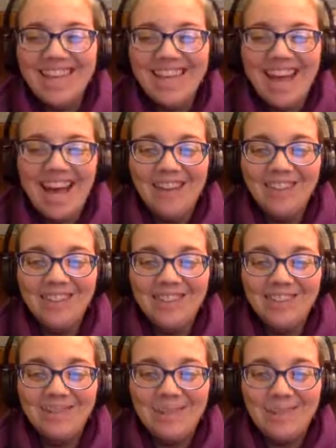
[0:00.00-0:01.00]
Have a
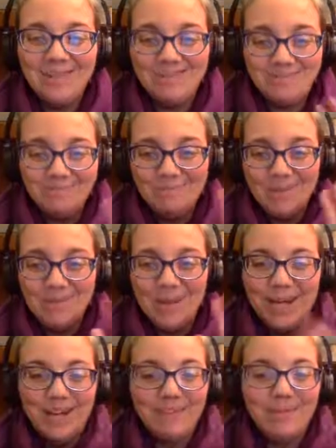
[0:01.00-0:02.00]
good one.
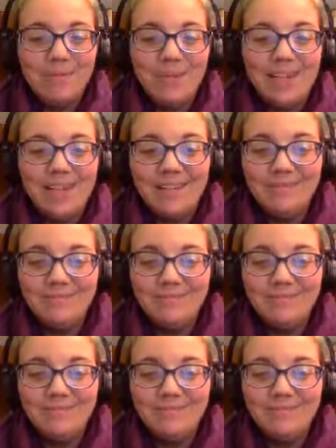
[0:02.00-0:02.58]
Bye-bye, everybody.